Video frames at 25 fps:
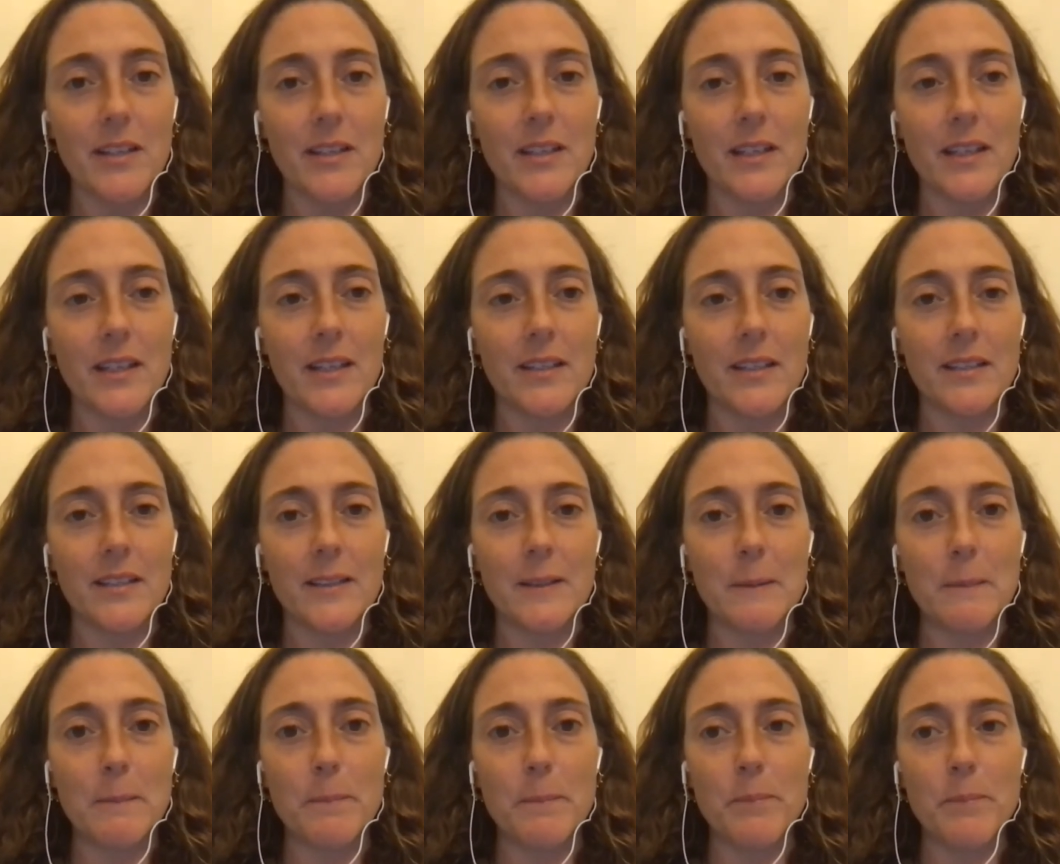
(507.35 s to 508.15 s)
And
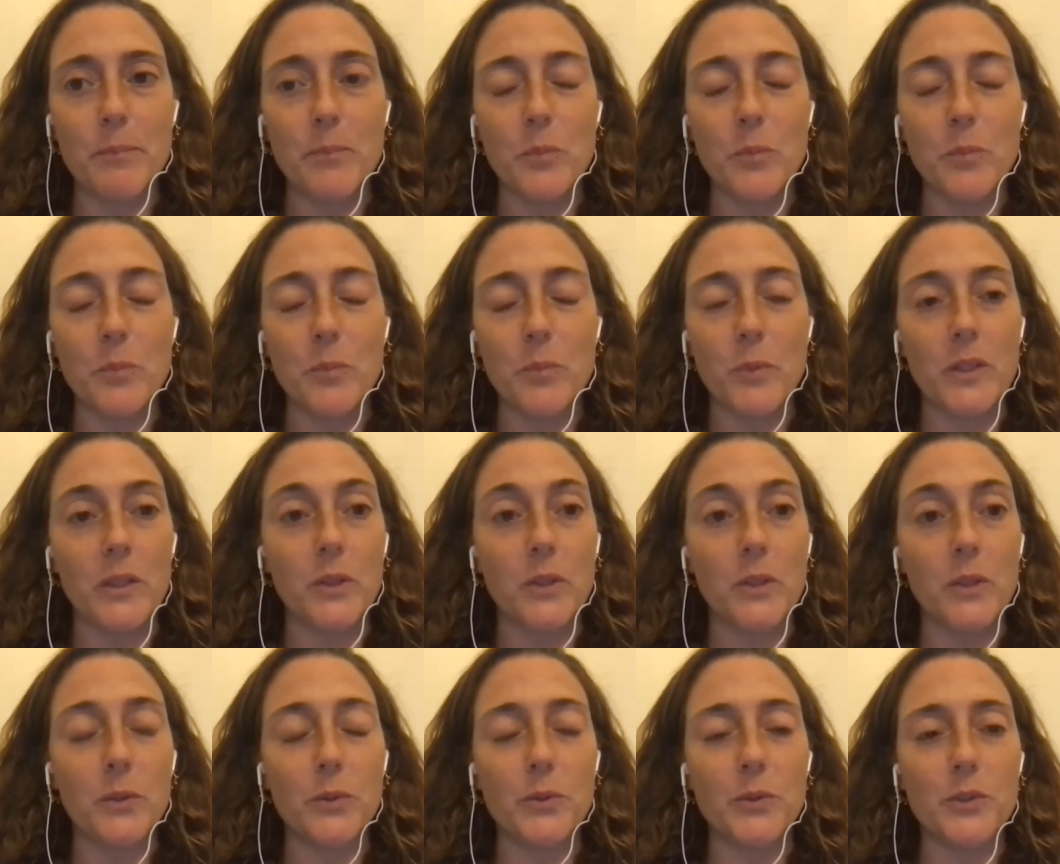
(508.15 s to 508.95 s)
when you lose
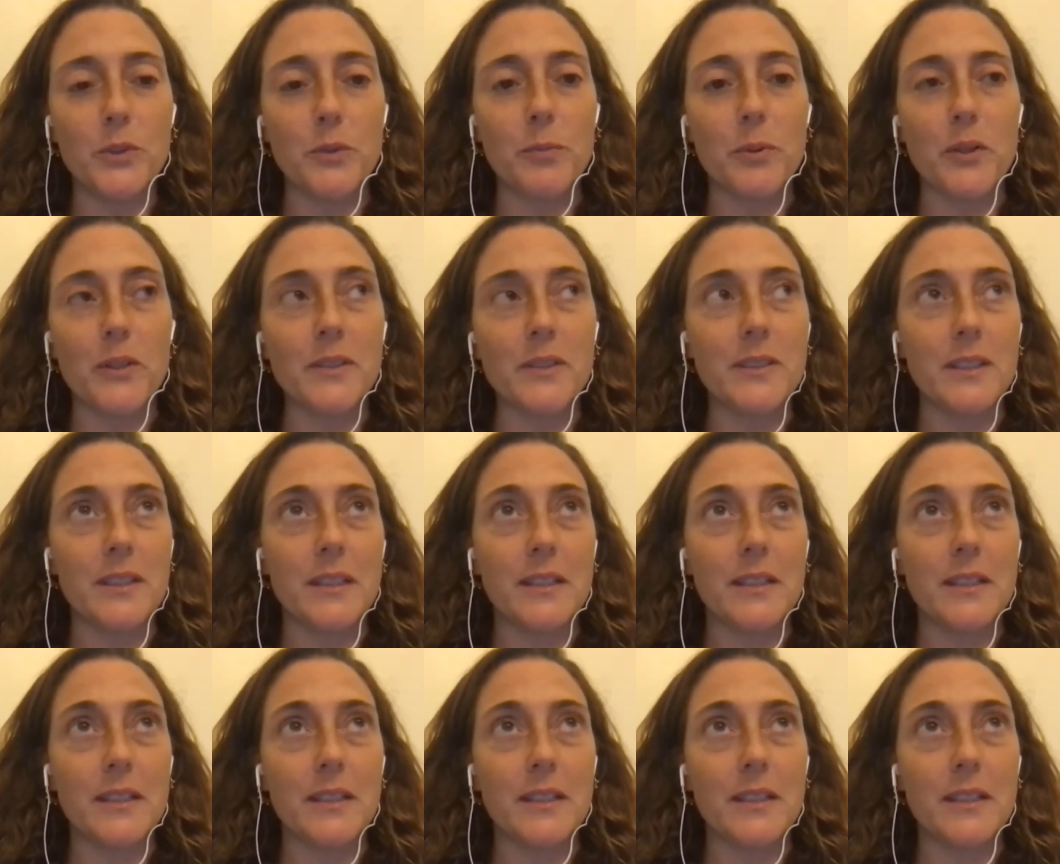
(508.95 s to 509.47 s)
your person,